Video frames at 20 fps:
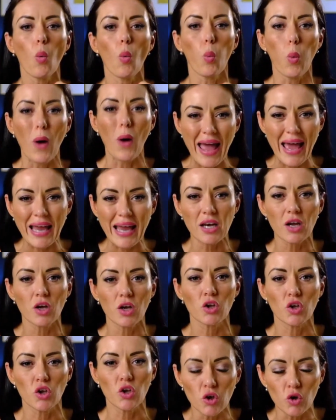
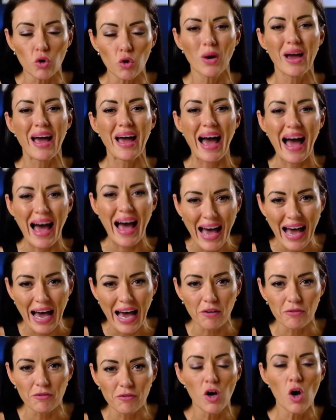when you
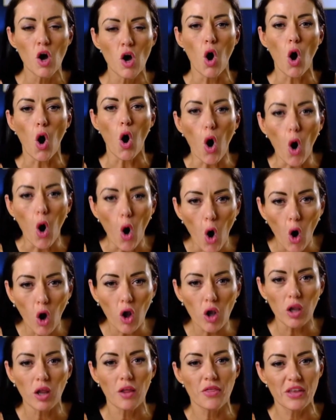have
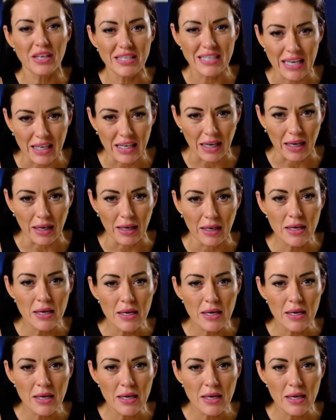all the data.